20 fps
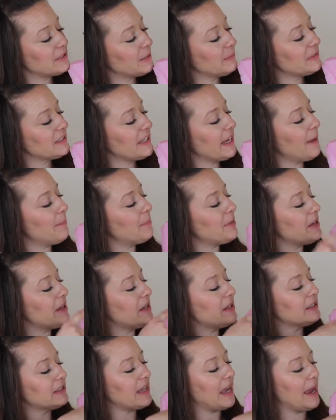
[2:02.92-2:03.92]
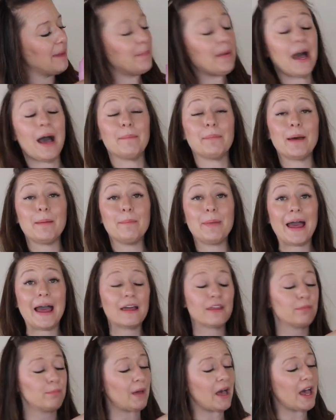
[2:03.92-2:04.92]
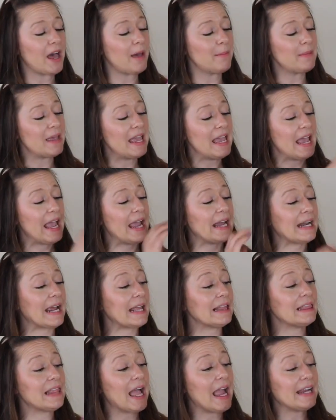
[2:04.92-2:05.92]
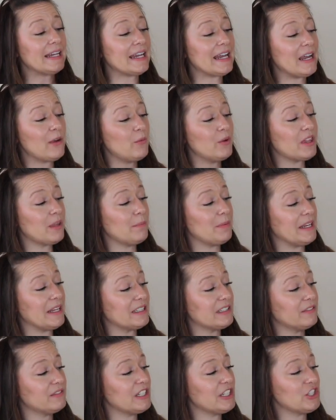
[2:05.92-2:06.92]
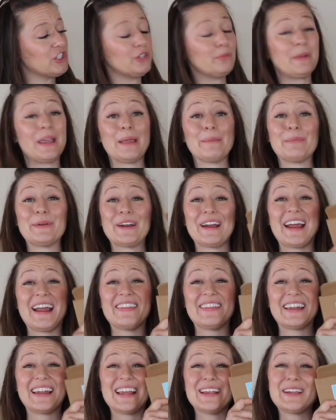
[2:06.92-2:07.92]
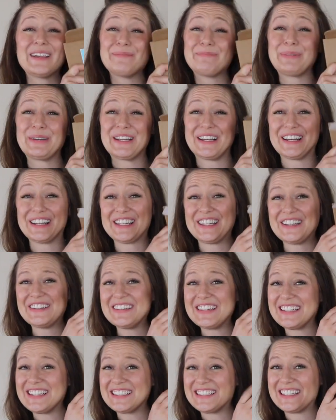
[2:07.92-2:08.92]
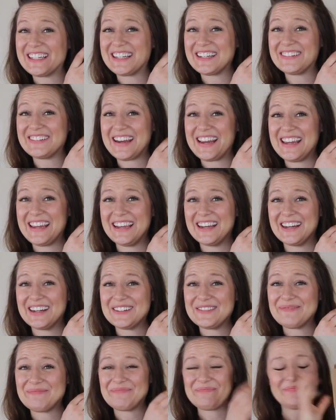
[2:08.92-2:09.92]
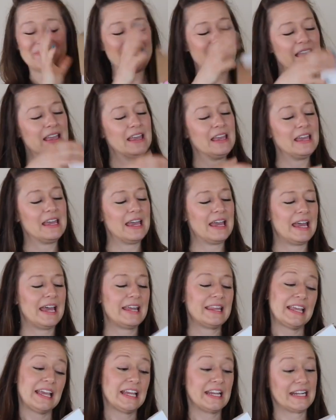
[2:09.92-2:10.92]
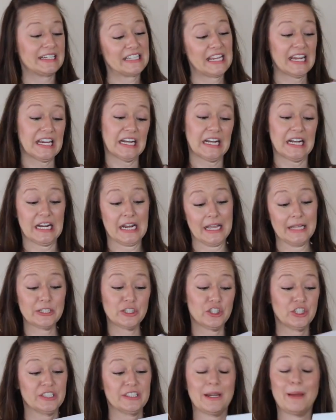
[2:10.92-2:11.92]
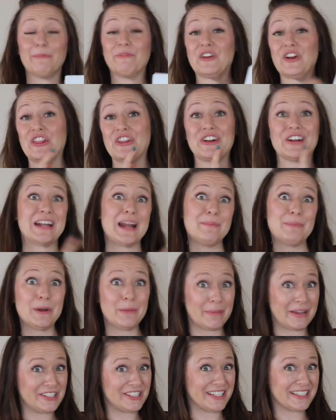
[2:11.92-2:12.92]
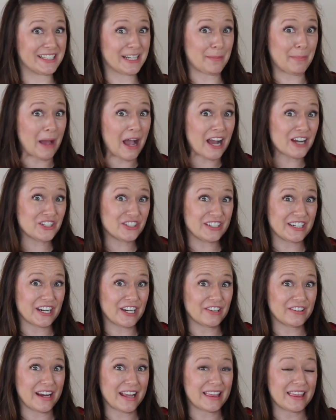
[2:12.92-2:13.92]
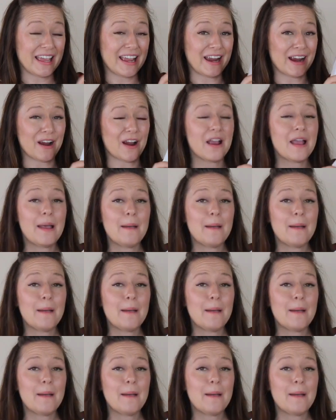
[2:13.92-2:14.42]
some samples, I pop a bath bomb, and I line it with a piece of tissue paper, and then I put a cute little sticker right here. And then I take it an extra step further and I put my Jessica Posh sticker right there.